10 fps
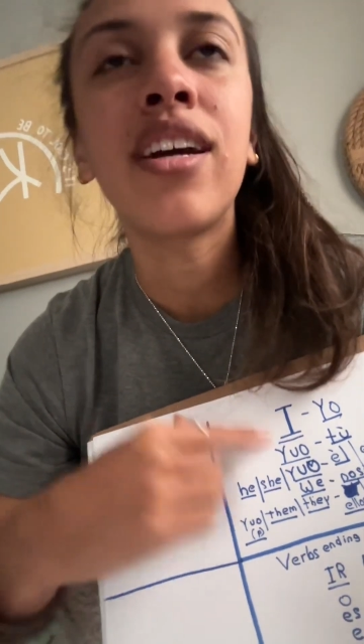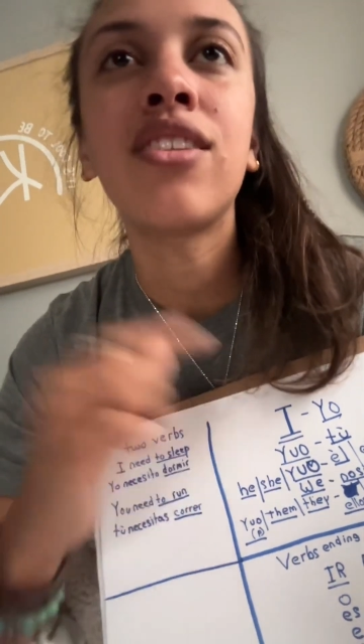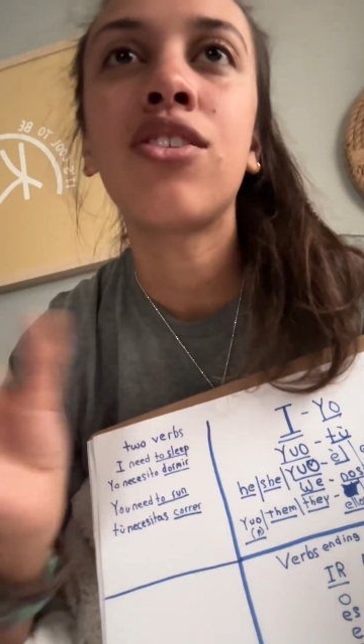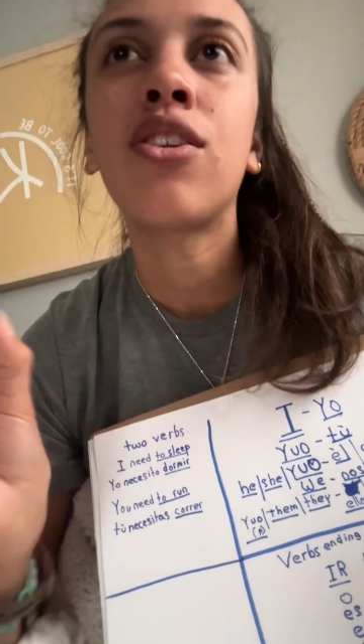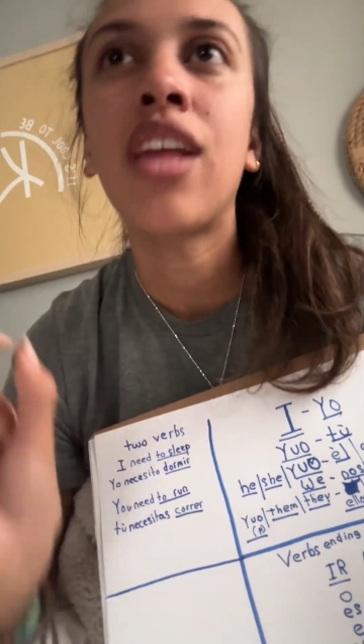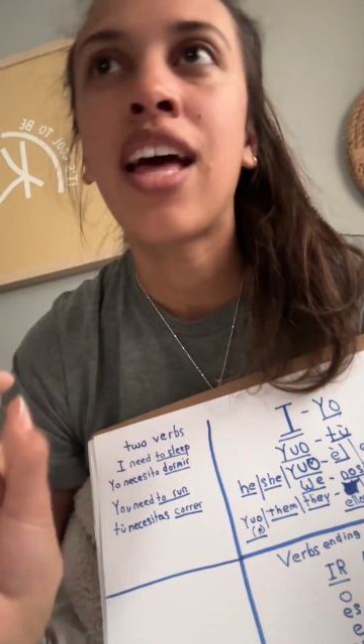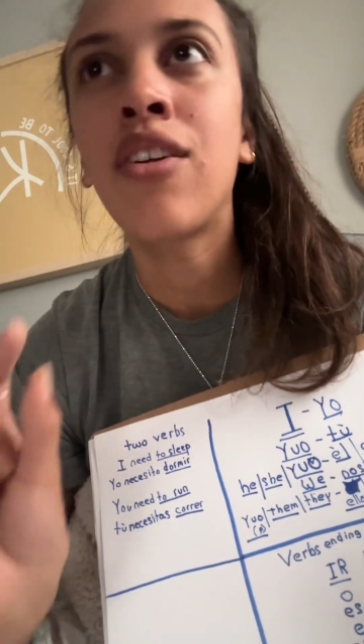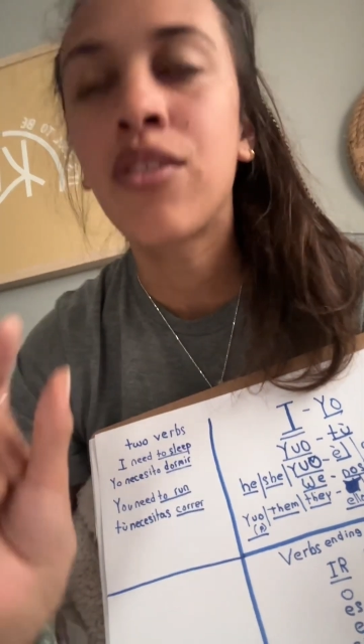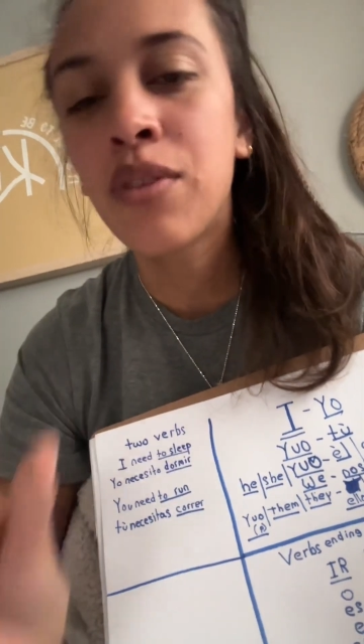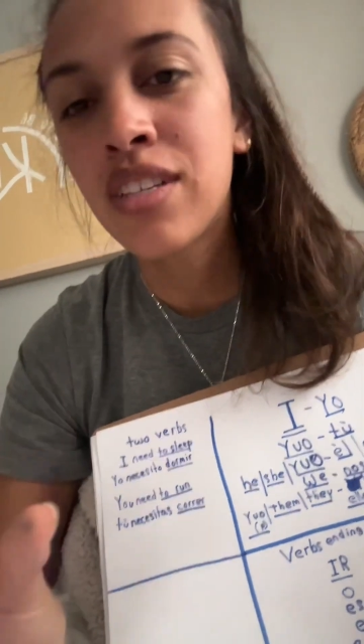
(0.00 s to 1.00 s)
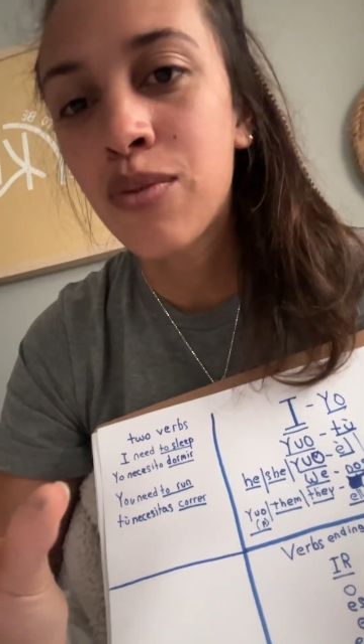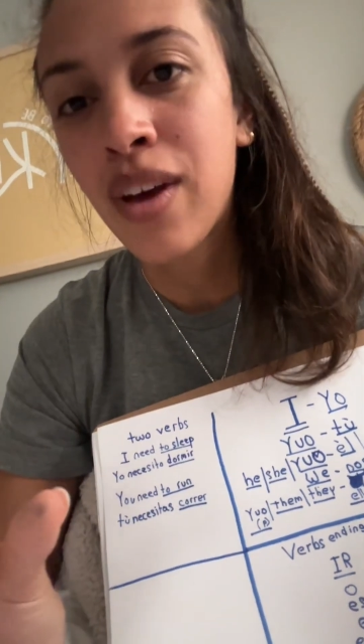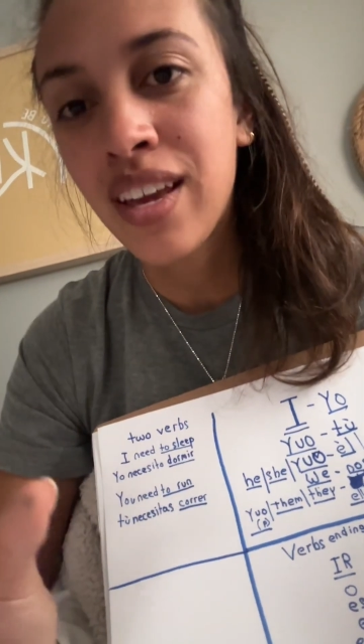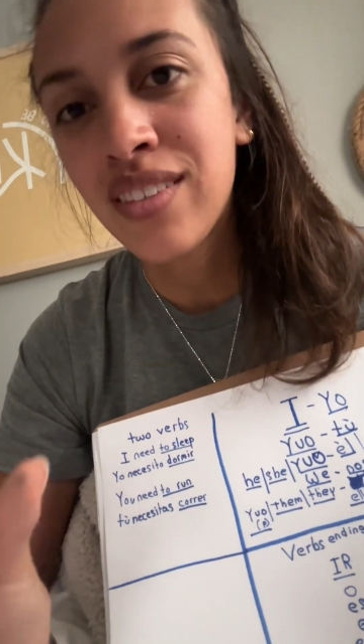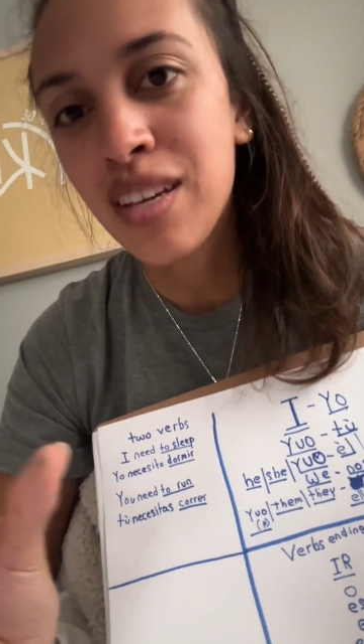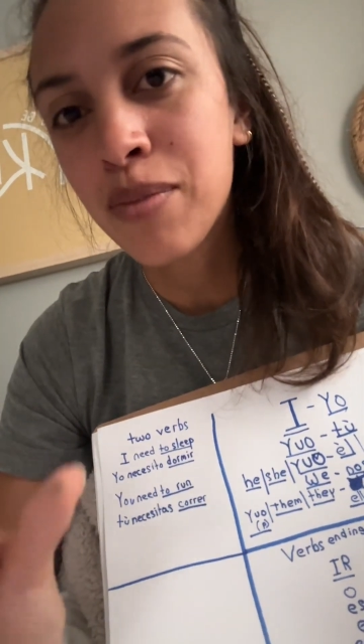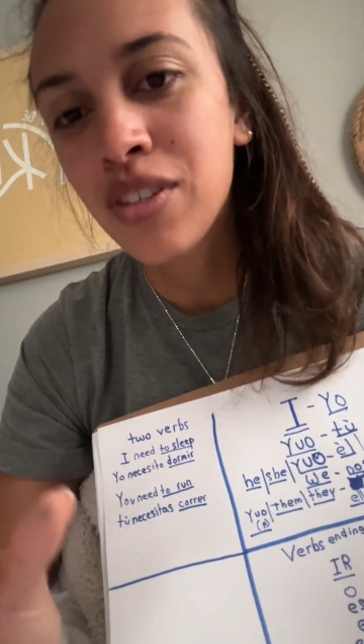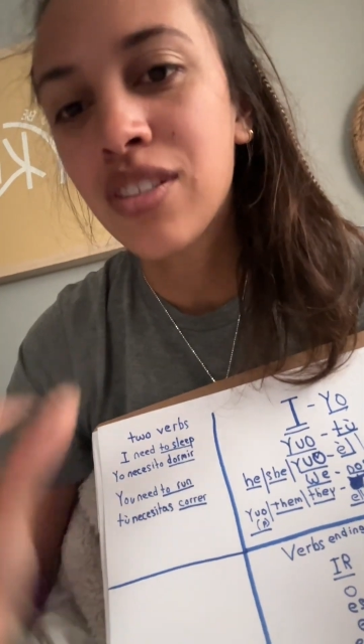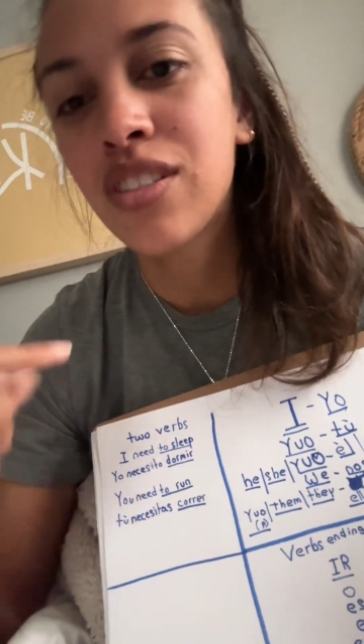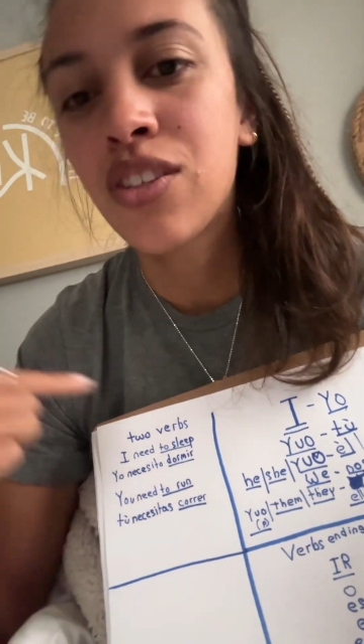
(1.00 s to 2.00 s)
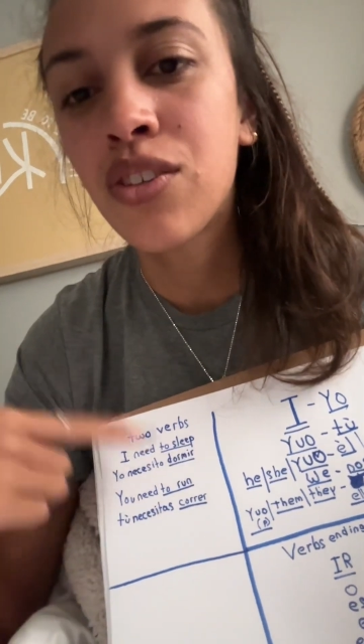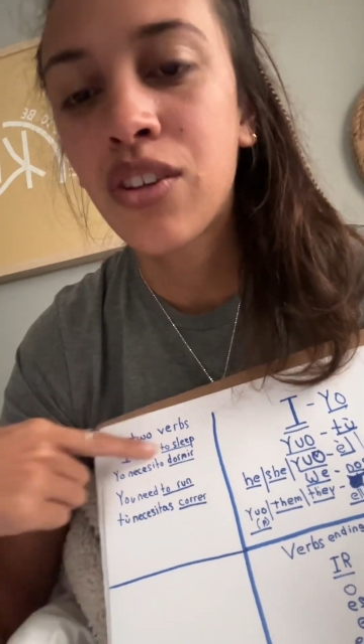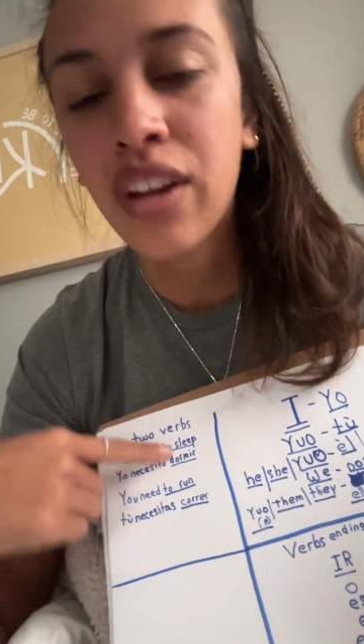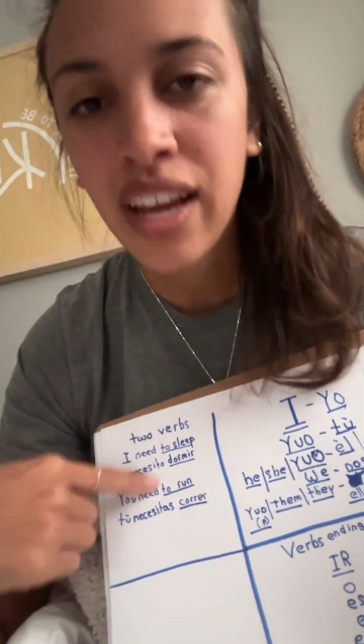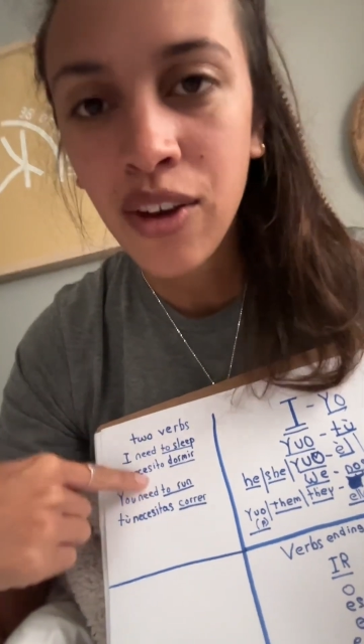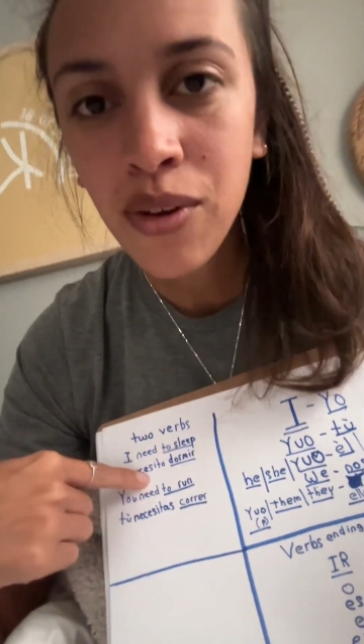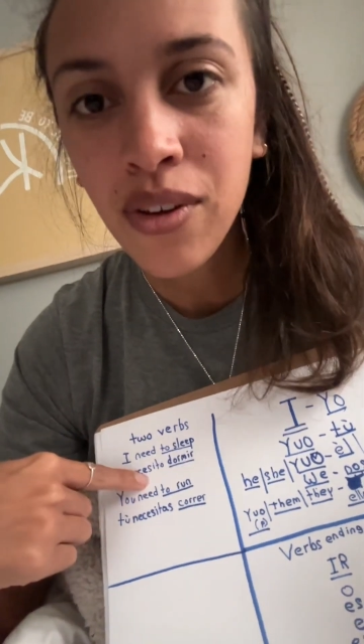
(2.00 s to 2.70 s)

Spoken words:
So the reason why I was able to, creo